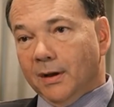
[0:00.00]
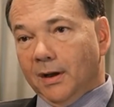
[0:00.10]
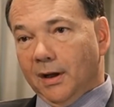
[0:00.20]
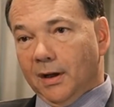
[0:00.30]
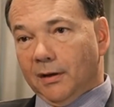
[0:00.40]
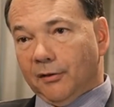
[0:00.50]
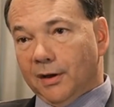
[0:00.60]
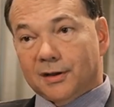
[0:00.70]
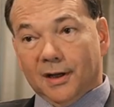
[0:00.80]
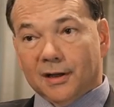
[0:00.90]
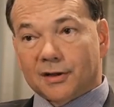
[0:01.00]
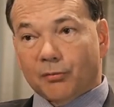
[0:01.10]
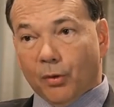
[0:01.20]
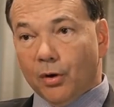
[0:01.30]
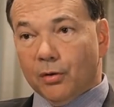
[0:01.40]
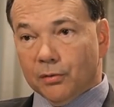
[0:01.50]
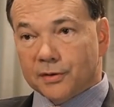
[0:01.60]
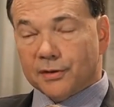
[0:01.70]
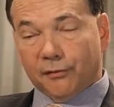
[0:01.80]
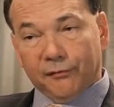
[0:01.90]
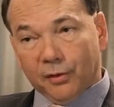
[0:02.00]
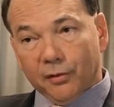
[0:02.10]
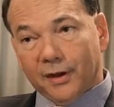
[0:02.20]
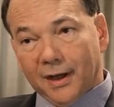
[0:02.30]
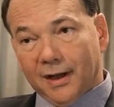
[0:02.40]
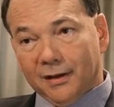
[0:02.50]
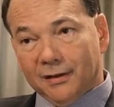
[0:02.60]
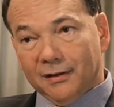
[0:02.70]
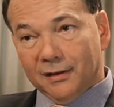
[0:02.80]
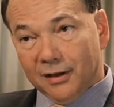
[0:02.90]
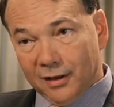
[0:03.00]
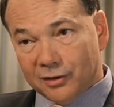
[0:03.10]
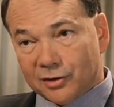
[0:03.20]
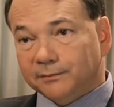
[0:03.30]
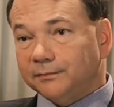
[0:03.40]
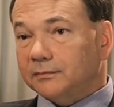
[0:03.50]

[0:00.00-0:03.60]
And think tanks rose to fill that niche